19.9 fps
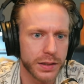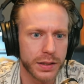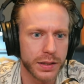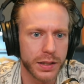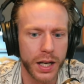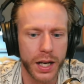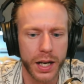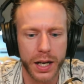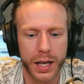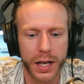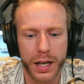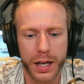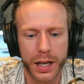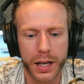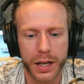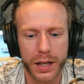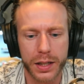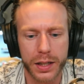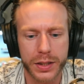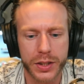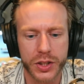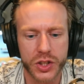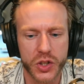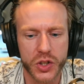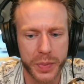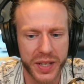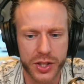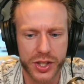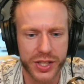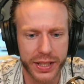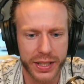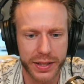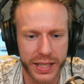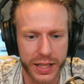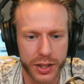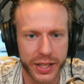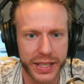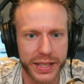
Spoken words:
conspiracy theory.